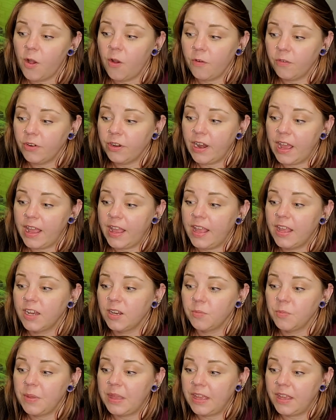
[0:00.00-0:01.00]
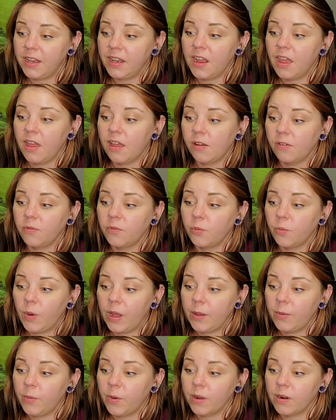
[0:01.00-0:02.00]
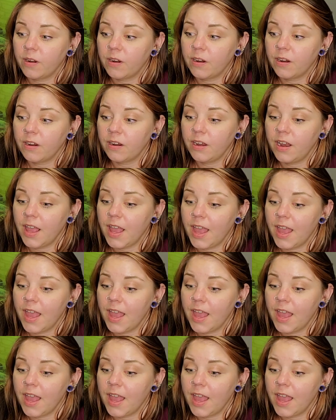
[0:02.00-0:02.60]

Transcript: overnight in a bin of whitewater,